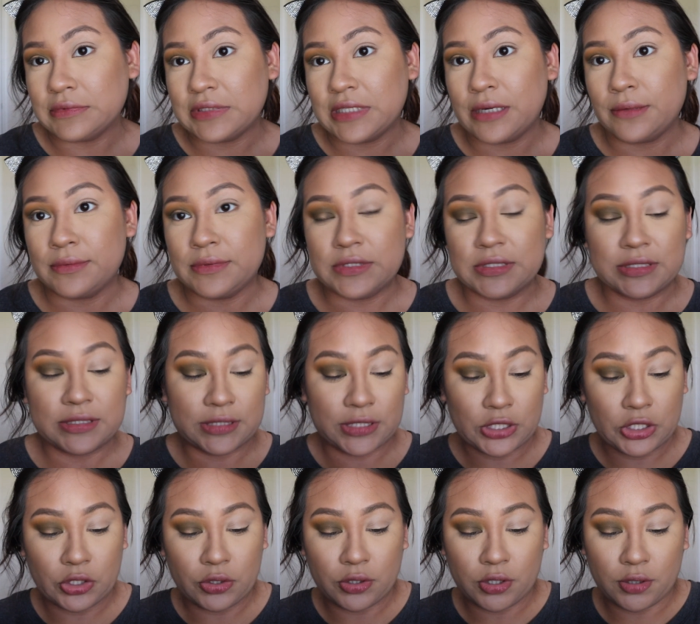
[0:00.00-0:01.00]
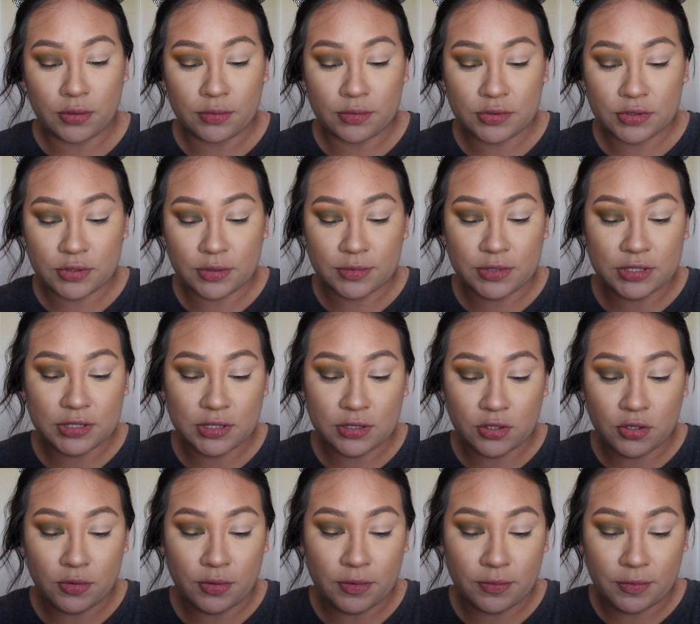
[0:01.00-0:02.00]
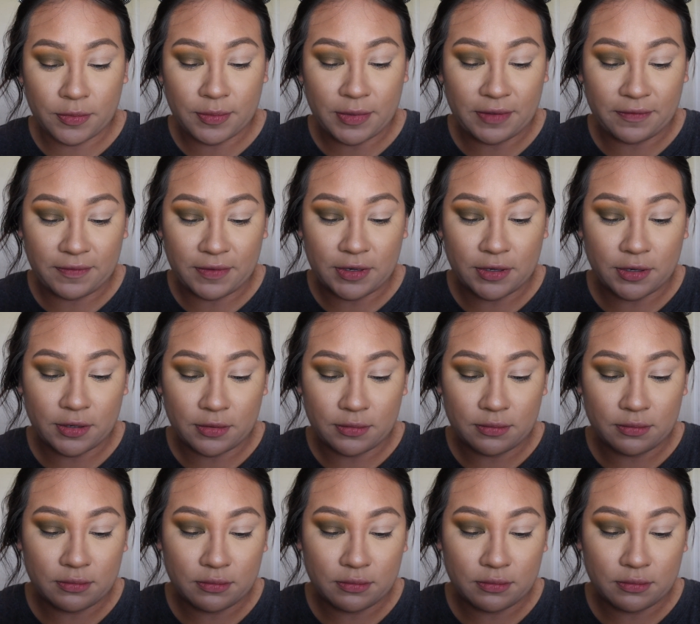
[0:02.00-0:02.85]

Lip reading: That was a no-go. So I'm just gonna go in with my finger.